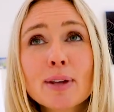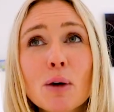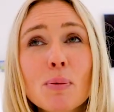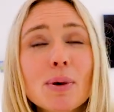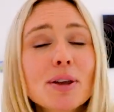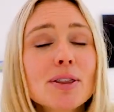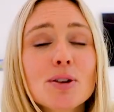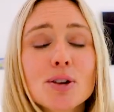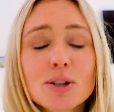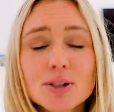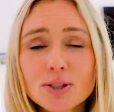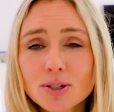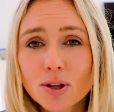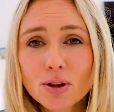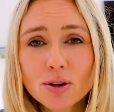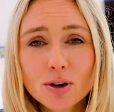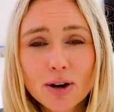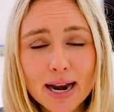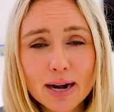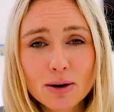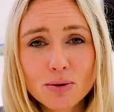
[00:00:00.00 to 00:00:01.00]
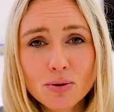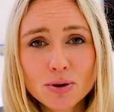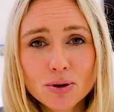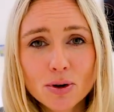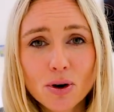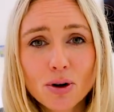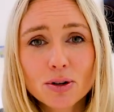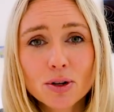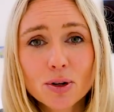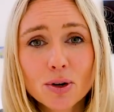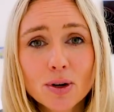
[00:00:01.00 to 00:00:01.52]
Now, whether you consolidate or
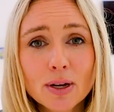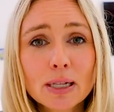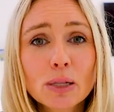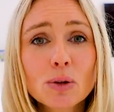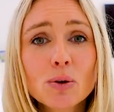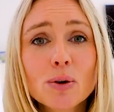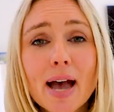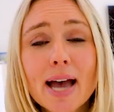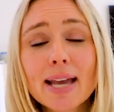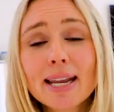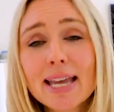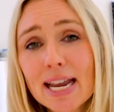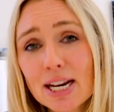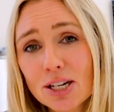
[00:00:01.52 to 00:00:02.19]
not, you can look at